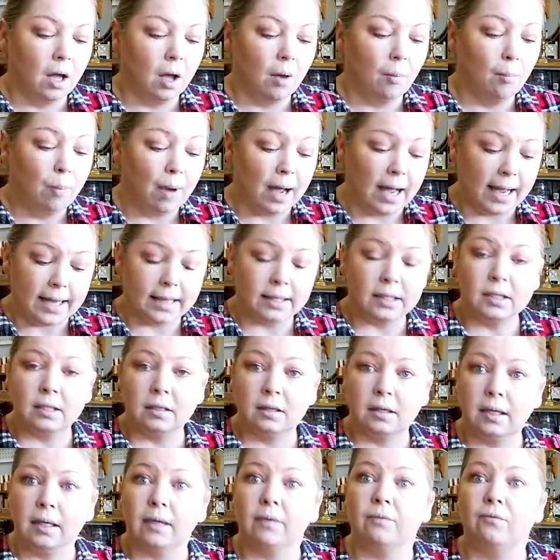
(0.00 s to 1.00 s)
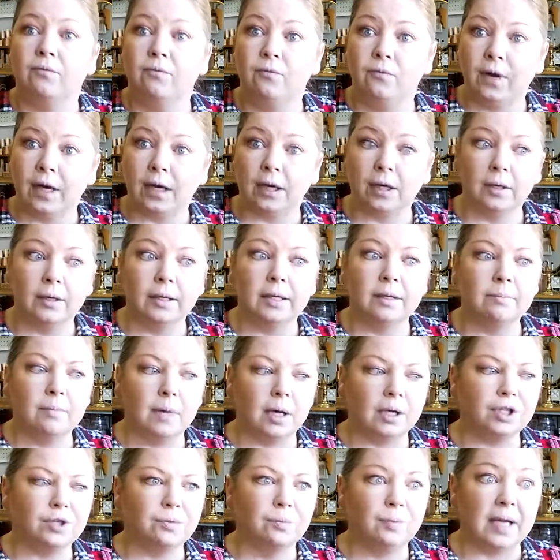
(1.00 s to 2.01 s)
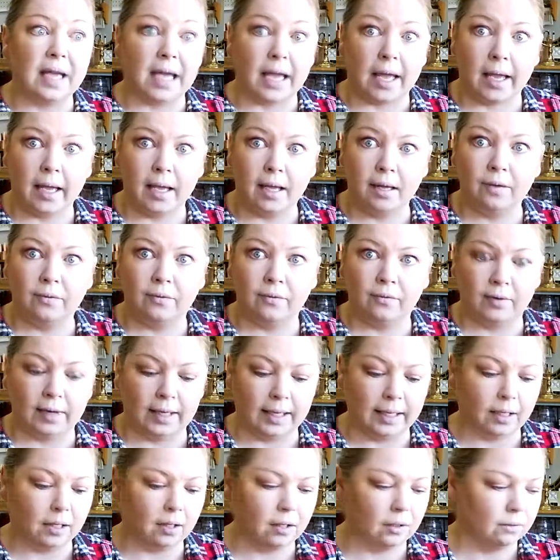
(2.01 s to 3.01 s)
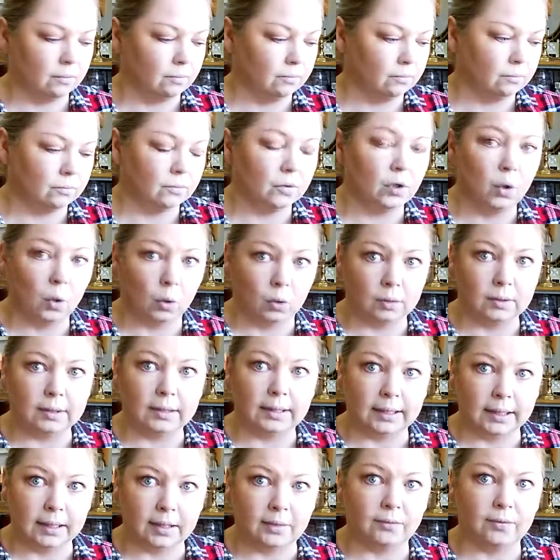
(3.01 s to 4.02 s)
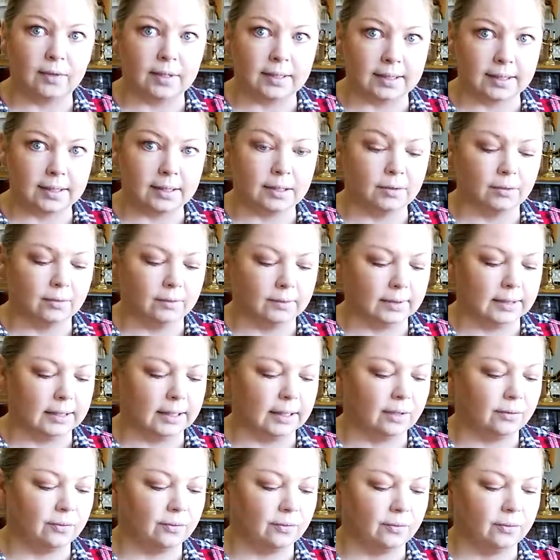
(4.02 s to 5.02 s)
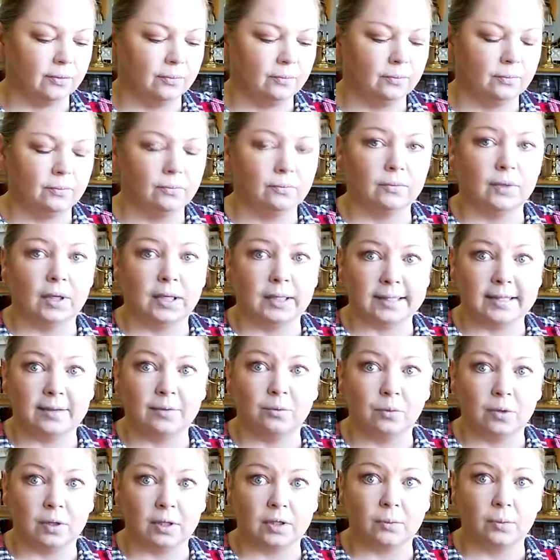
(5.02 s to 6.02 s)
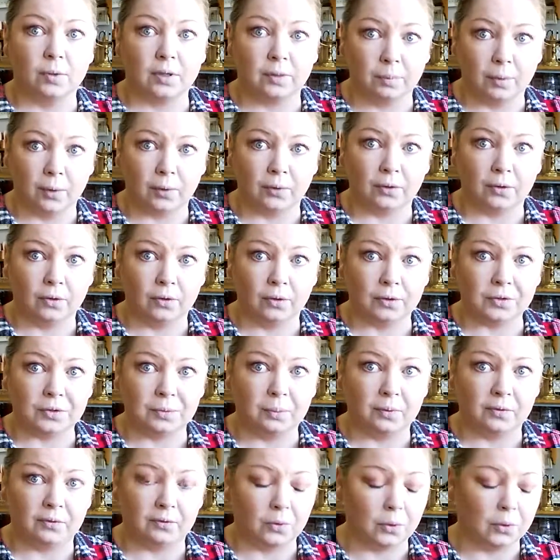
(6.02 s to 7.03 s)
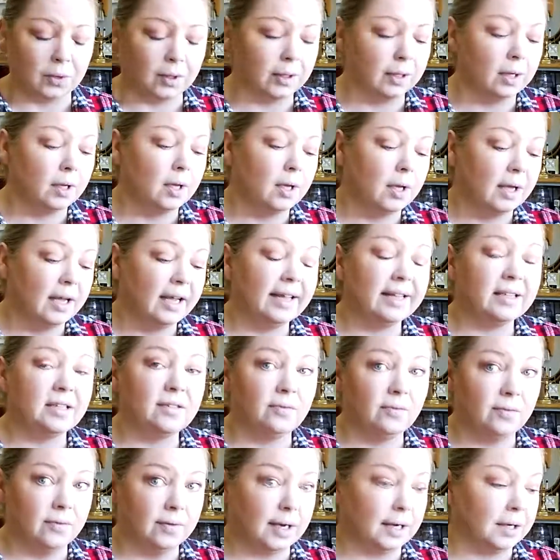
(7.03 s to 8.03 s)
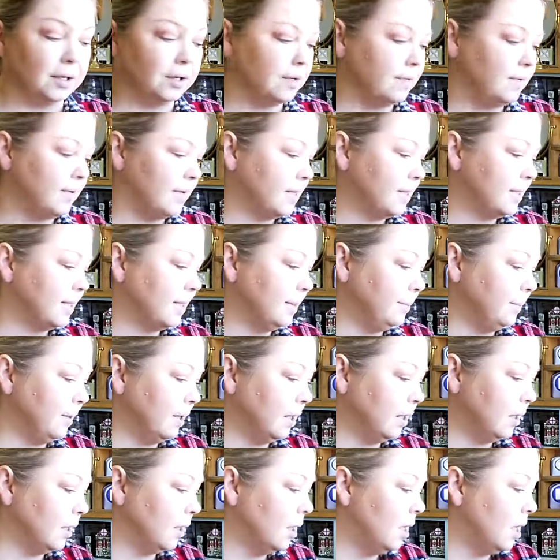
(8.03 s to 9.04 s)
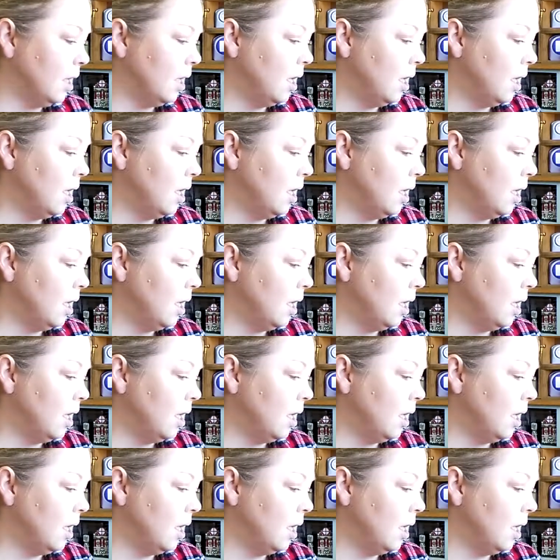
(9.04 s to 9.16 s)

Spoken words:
But they very much behave like gold leaf and silver leaf, because I've worked with both of those before. It's very, very similar.